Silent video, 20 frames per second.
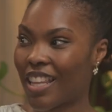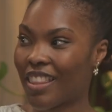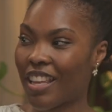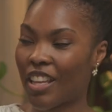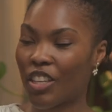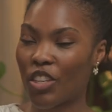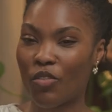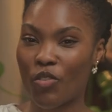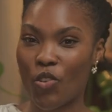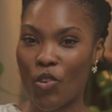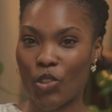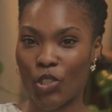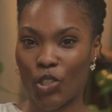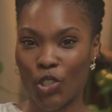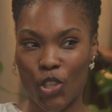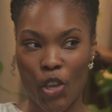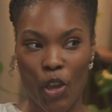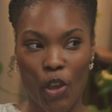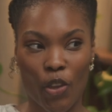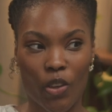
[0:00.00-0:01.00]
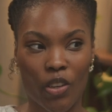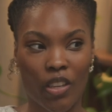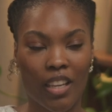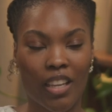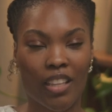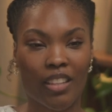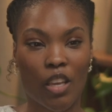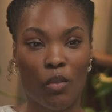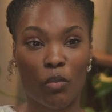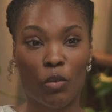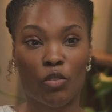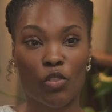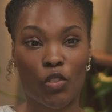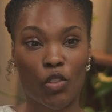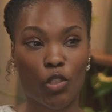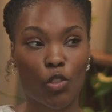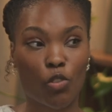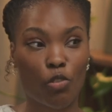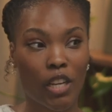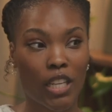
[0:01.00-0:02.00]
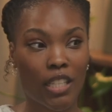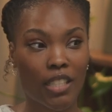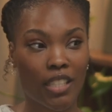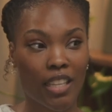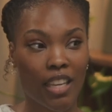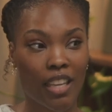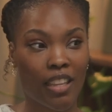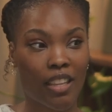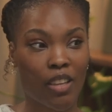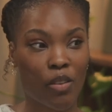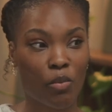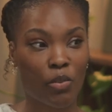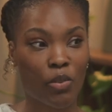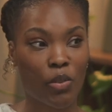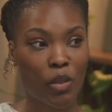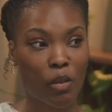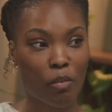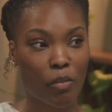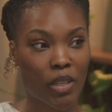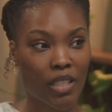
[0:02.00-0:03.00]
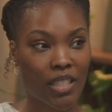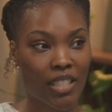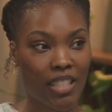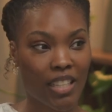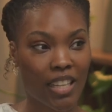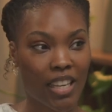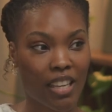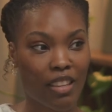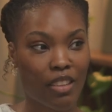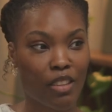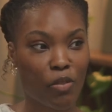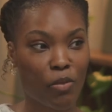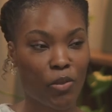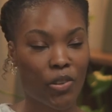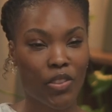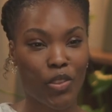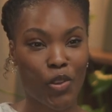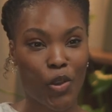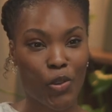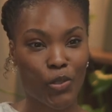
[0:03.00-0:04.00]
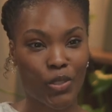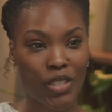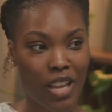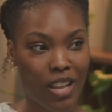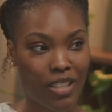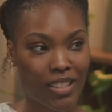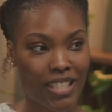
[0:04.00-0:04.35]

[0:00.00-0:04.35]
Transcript: then you've got the show, then we're on the train together, we're on the bus together, we're in the hotel